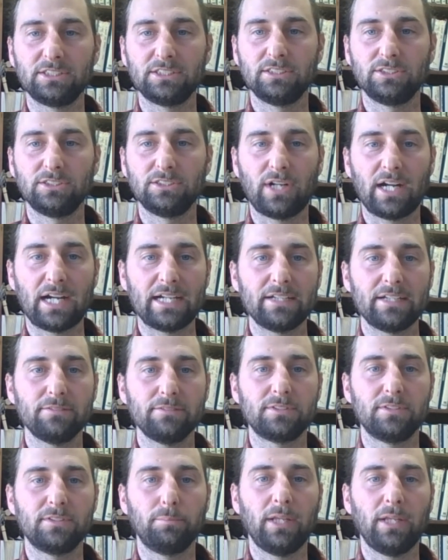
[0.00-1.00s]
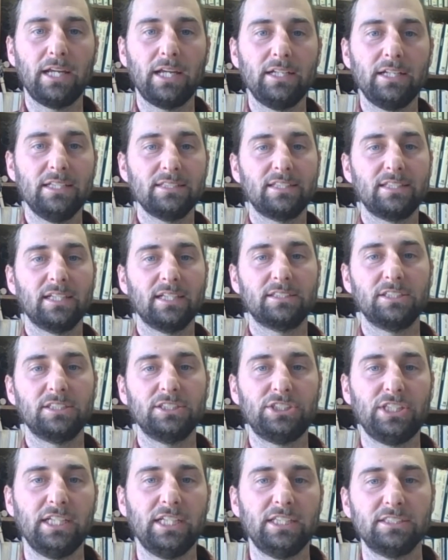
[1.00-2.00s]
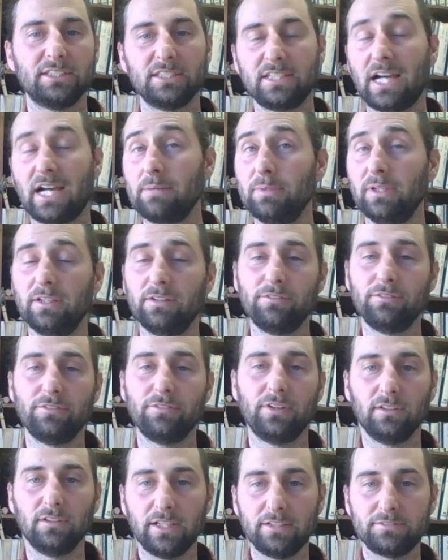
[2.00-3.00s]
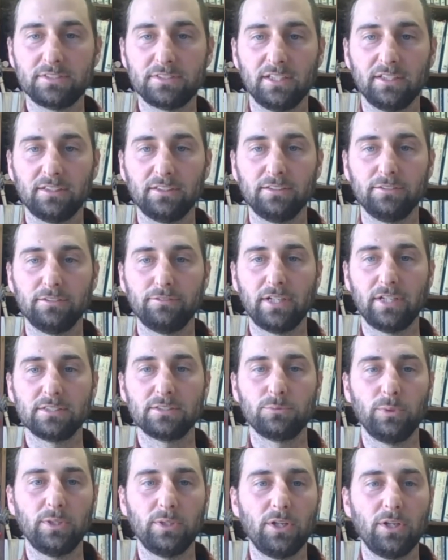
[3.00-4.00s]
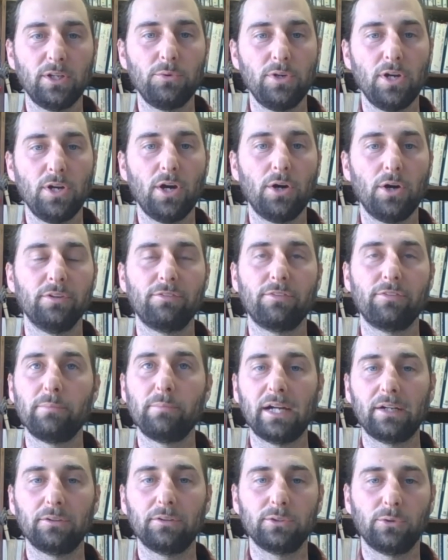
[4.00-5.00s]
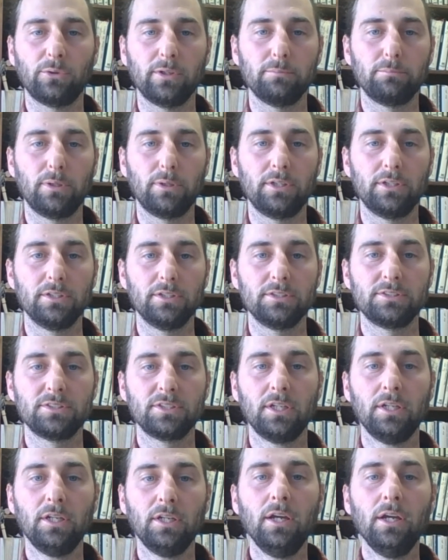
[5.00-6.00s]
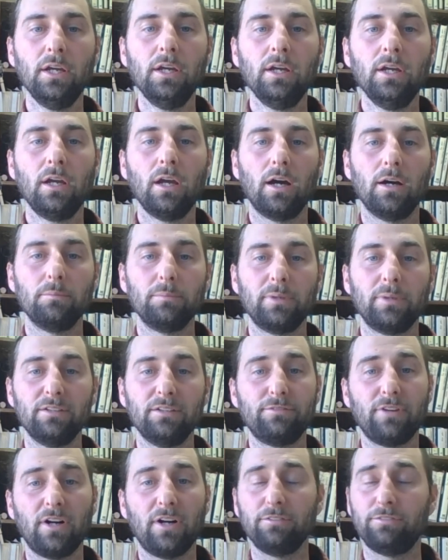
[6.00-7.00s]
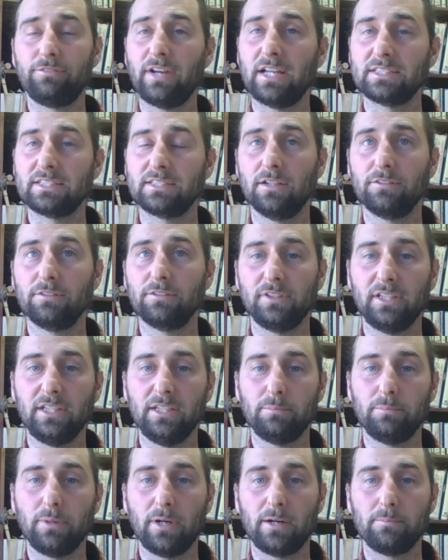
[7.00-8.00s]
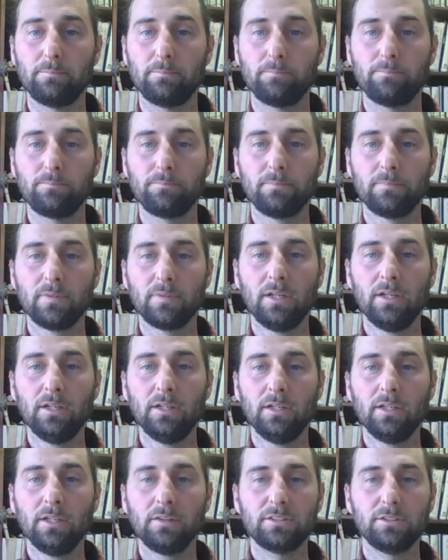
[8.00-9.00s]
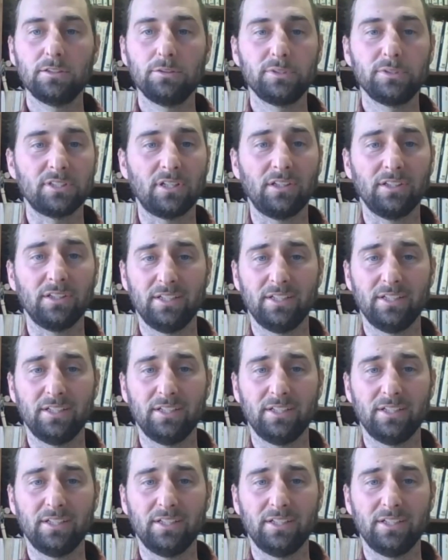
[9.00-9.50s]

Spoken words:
Now, if climate change drives the plant and insects to change the timing of their life cycle events, we don't know if the migratory birds can evolve fast enough to keep up.